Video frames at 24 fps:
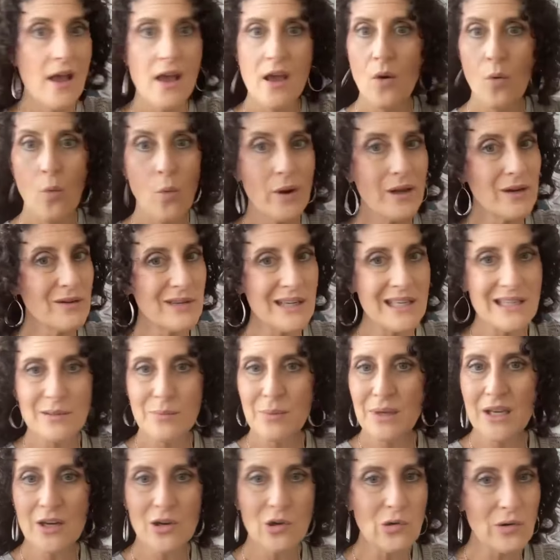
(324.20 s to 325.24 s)
We don't need to
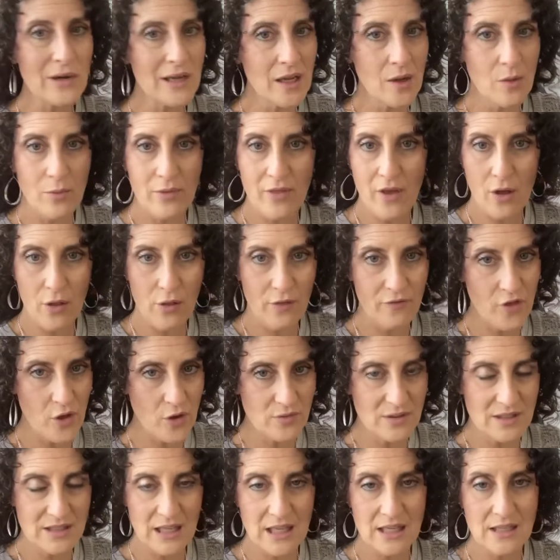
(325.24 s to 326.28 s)
be agreeing with all of
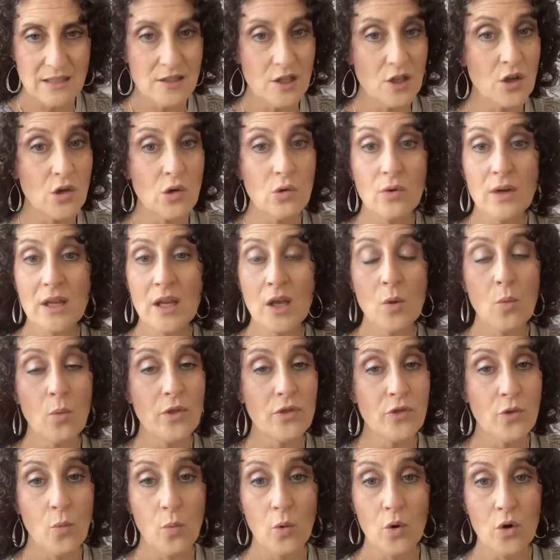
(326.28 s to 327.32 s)
those things and agreeing
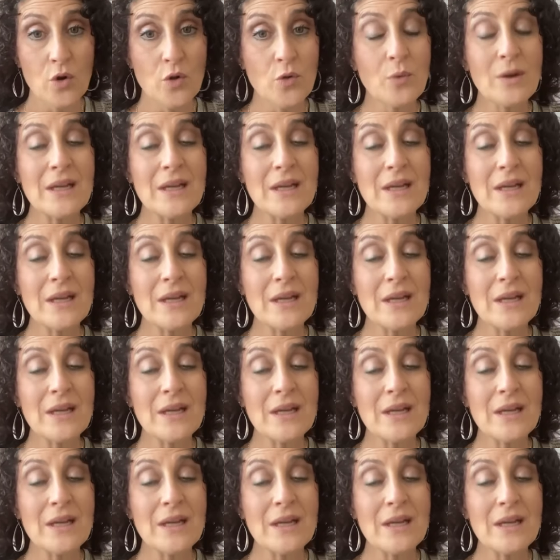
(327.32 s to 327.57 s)
with the world.